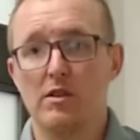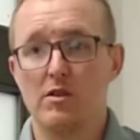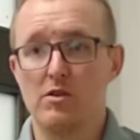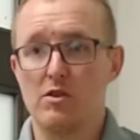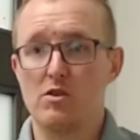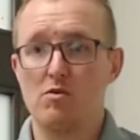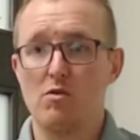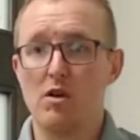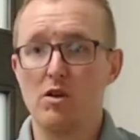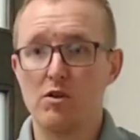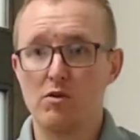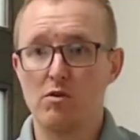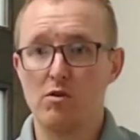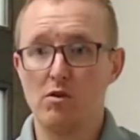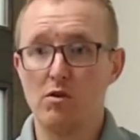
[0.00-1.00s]
There's a
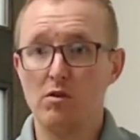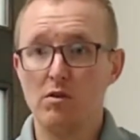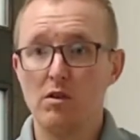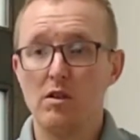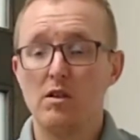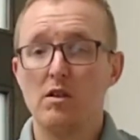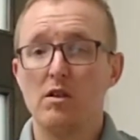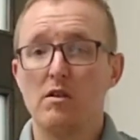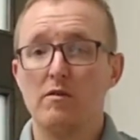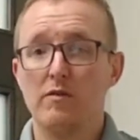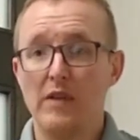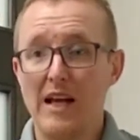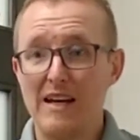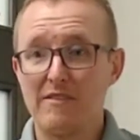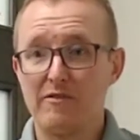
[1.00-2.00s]
structural
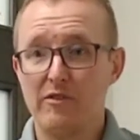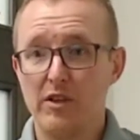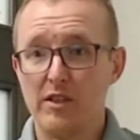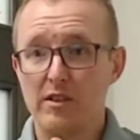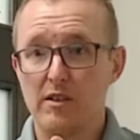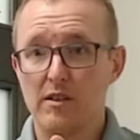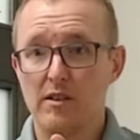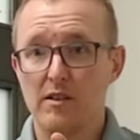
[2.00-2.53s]
flat foot